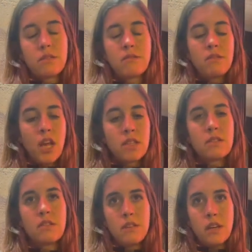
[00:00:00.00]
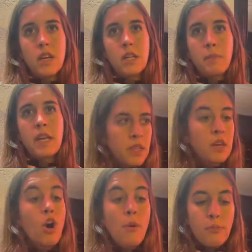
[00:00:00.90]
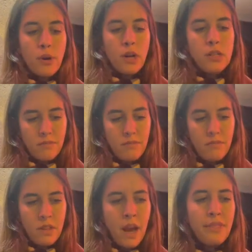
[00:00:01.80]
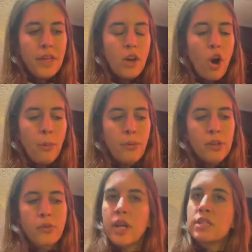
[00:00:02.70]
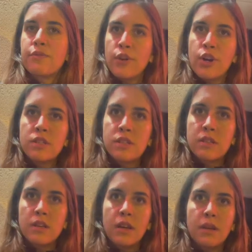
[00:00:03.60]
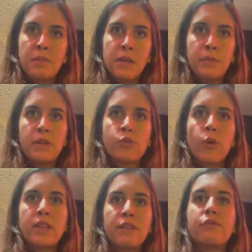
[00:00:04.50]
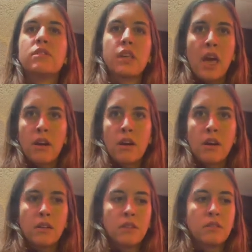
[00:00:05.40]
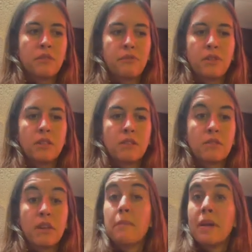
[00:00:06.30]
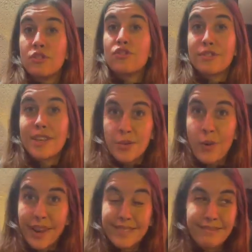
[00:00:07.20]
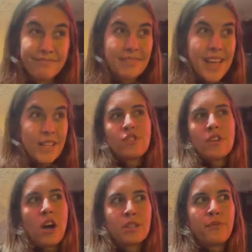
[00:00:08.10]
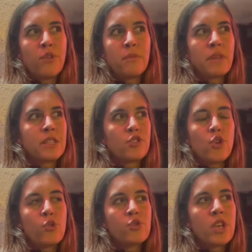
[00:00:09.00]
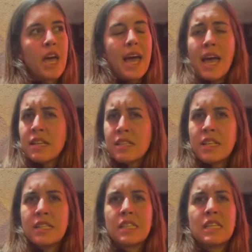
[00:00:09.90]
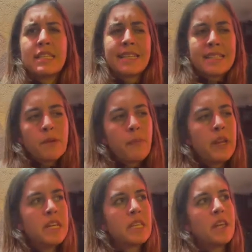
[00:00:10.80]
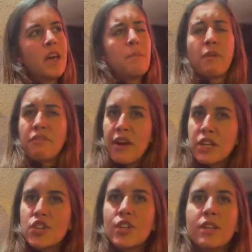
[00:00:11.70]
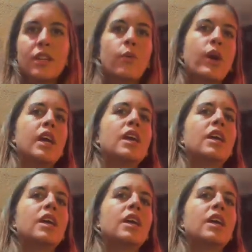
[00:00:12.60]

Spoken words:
Yes. Makes an opera. I think opera transfers people to a different era, different dimension as well. It's an art form that shows excellency, discipline, perfection in a way,